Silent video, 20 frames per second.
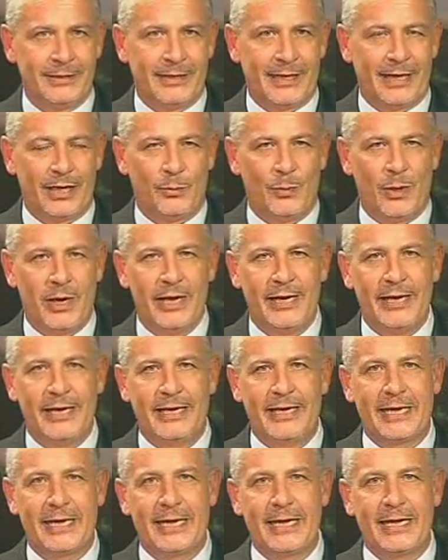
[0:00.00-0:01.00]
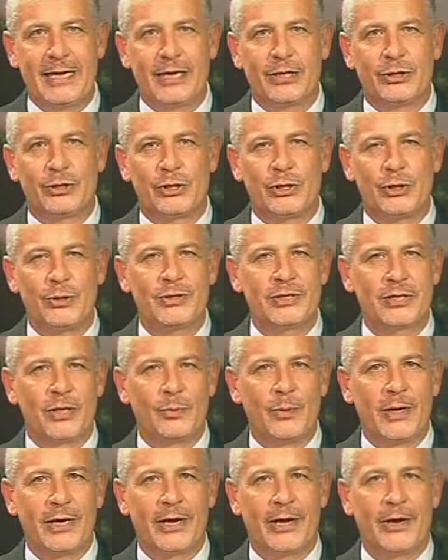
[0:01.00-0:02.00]
And a Waiariki tutor
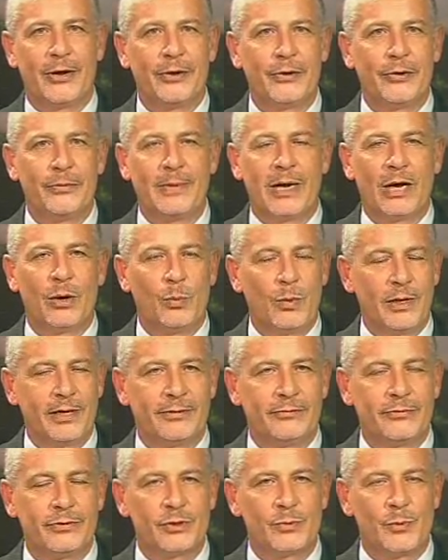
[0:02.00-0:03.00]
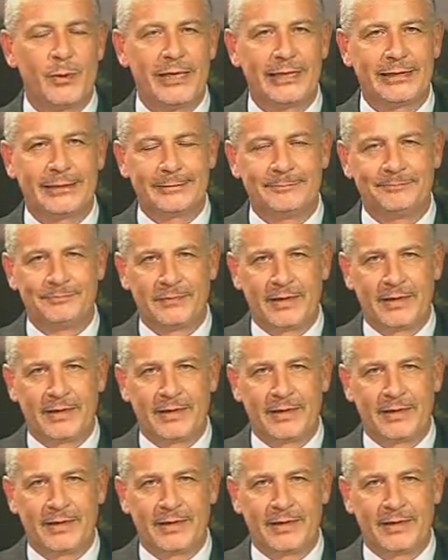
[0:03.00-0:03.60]
went home a winner as well.